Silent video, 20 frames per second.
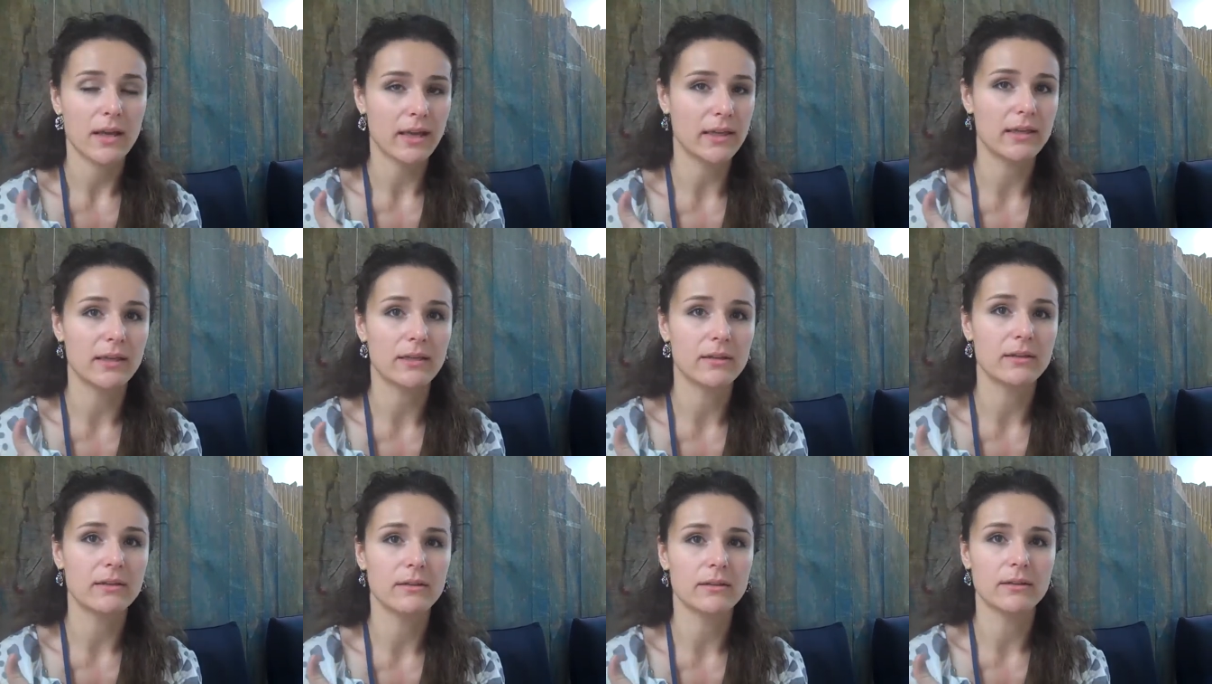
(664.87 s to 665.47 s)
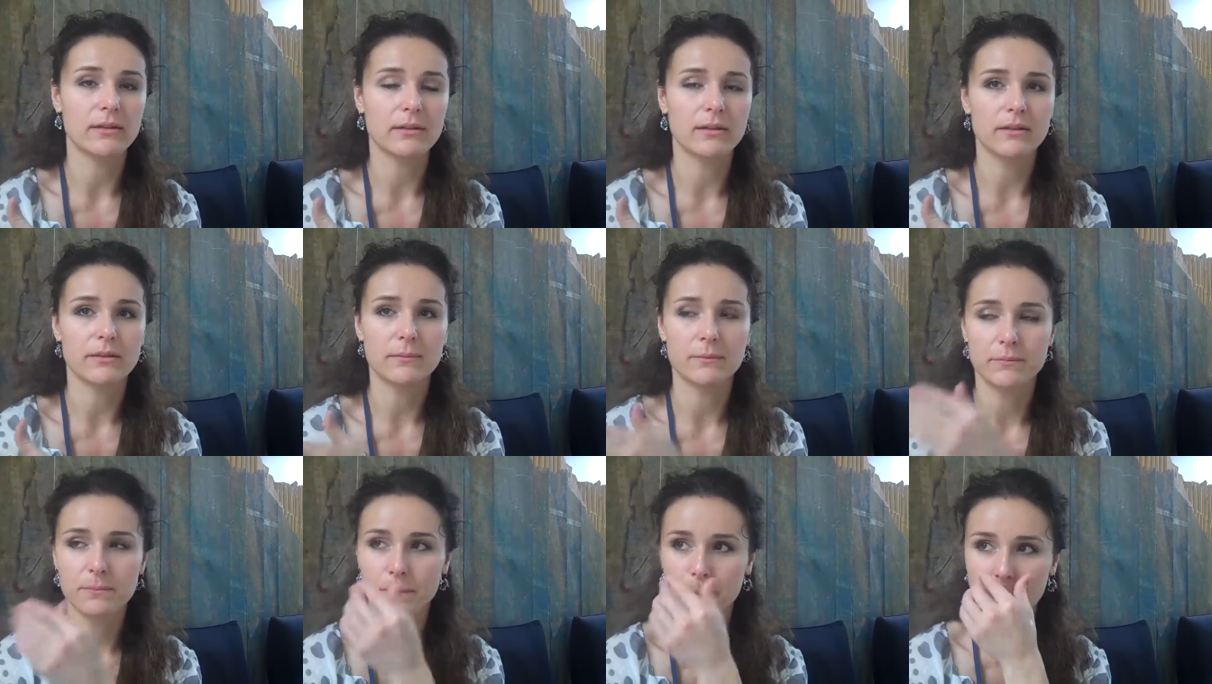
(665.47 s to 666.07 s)
I can uh,
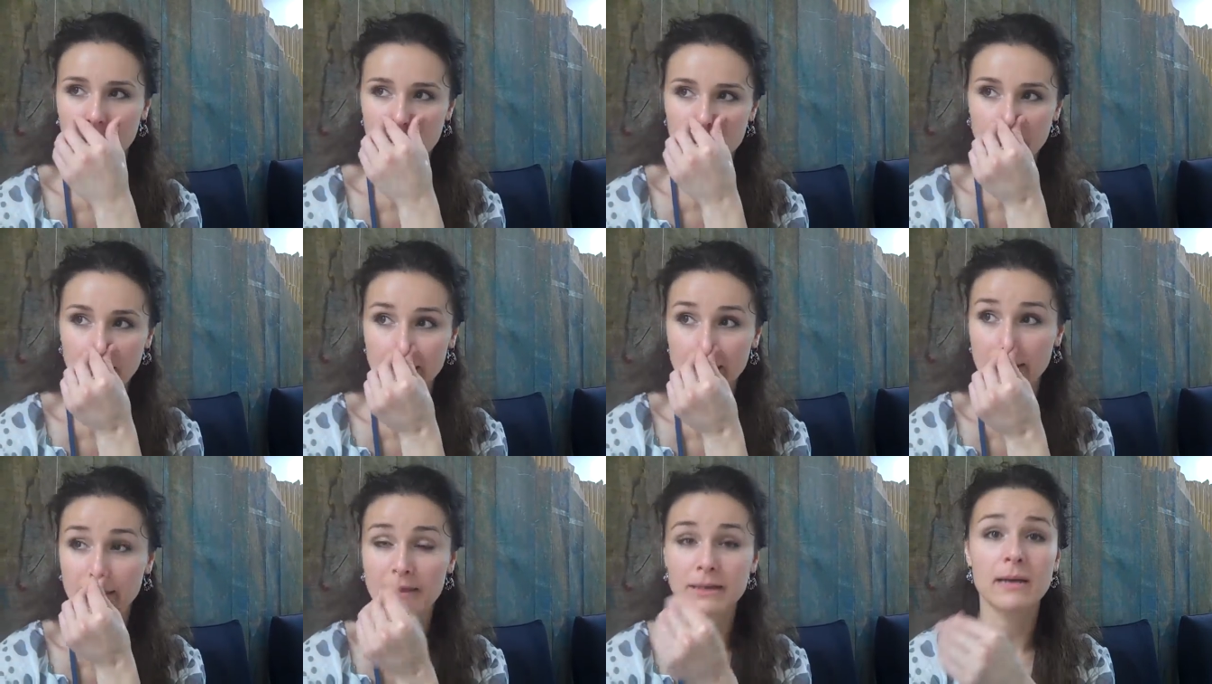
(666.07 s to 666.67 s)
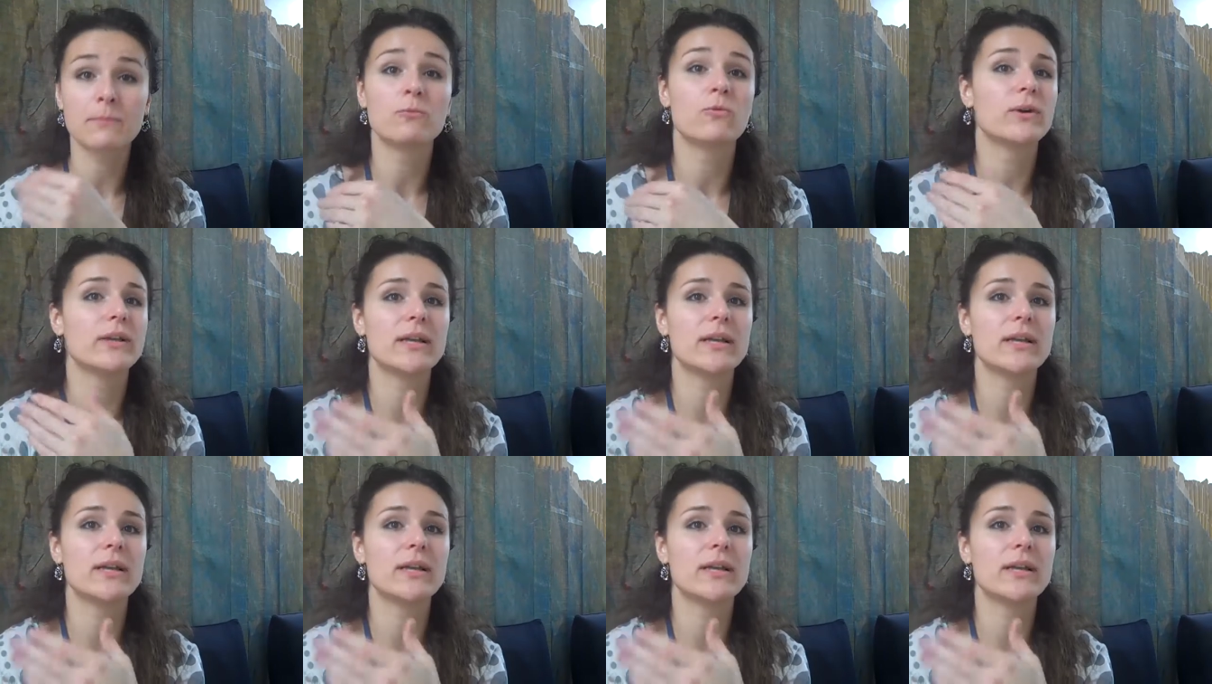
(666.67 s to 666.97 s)
I can come